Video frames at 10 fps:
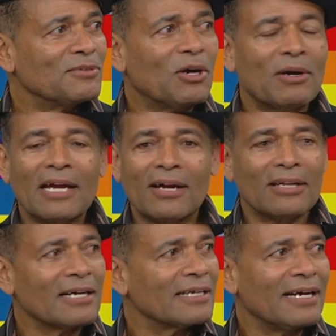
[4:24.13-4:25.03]
knowing how
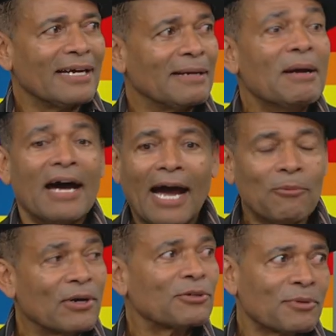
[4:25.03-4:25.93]
lucky I am, I
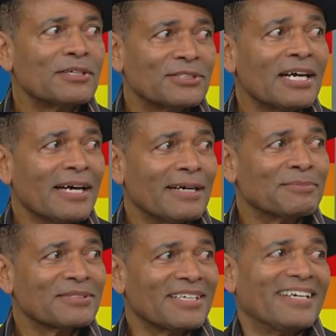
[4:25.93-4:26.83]
worked real jobs.